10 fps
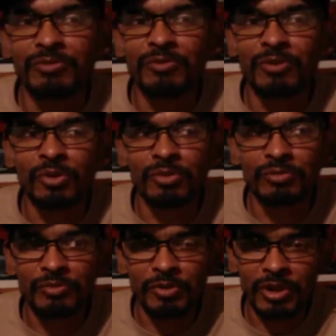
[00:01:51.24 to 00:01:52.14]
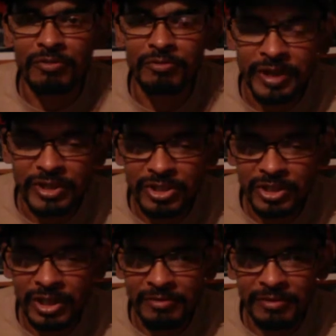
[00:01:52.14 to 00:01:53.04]
For the
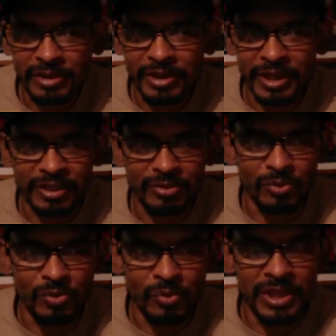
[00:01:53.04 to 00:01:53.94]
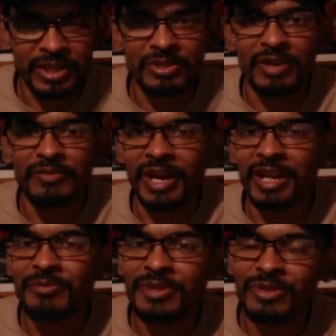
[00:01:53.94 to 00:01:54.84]
convention, I felt like we needed to have
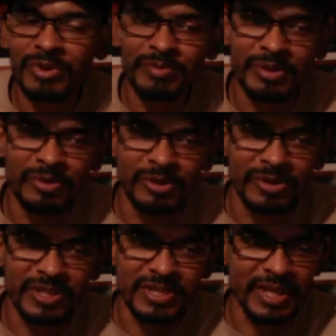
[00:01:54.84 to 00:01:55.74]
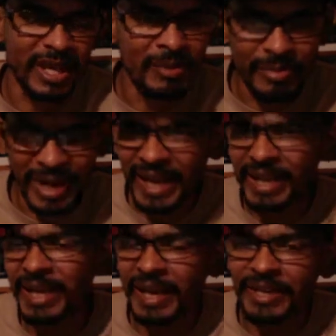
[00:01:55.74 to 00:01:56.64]
elements where people could just come,
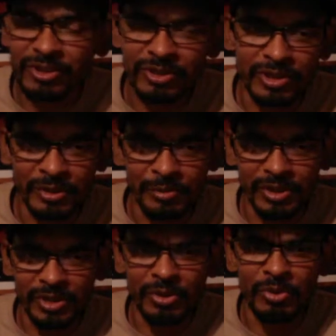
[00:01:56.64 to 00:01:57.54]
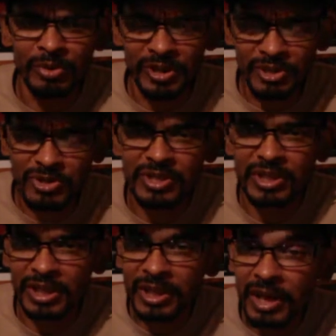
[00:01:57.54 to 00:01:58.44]
any age group could come, who are
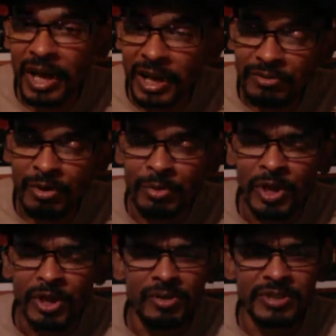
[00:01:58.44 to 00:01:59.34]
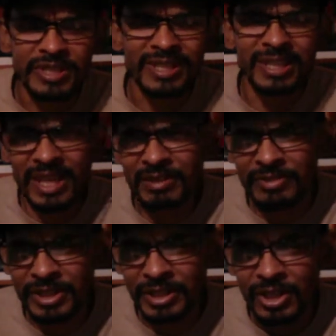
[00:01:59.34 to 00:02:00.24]
interested in the art form, who just love
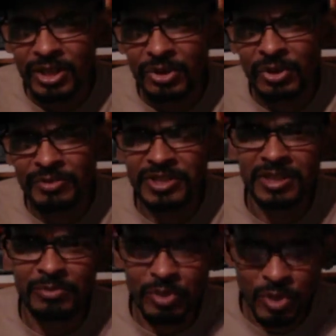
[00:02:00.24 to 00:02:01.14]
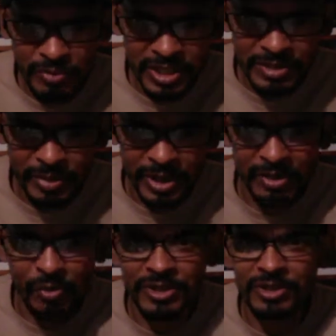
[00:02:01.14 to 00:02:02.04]
it, who have seen the movies
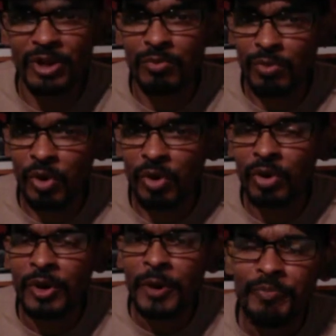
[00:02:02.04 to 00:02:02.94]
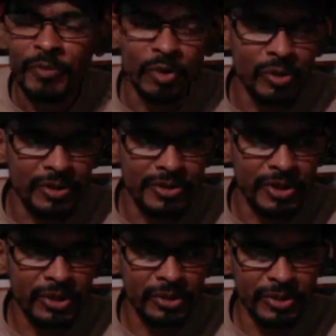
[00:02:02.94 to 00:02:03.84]
but want to know more, who
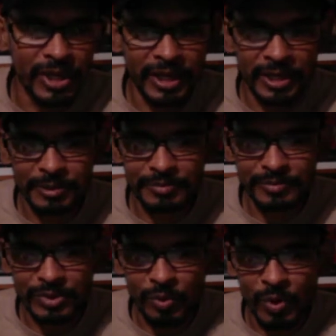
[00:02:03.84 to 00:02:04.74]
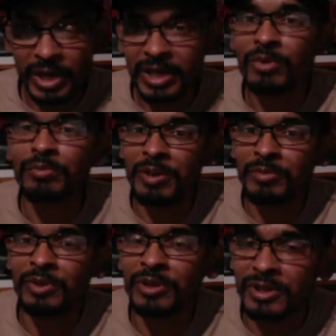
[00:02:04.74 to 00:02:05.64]
also want to hear what
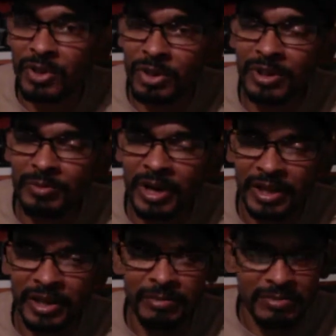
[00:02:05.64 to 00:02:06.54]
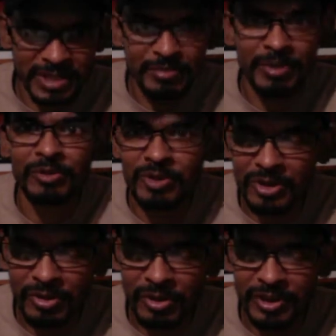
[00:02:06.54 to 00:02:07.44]
people are talking about and see people
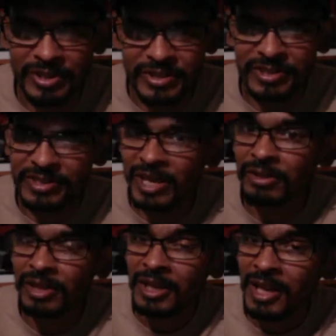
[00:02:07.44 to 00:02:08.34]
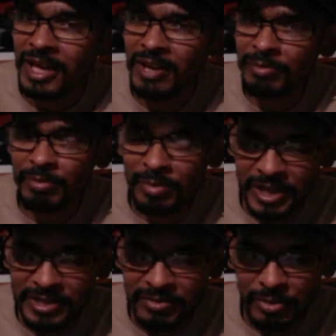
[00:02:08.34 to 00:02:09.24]
do the things and sell and have
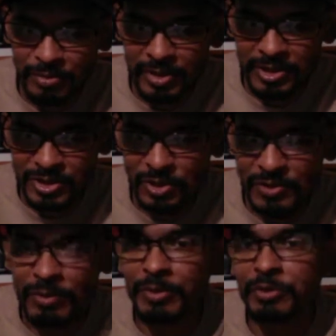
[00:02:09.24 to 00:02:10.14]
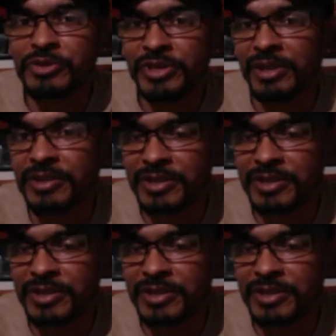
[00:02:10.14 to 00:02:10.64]
places for stores for people to sell their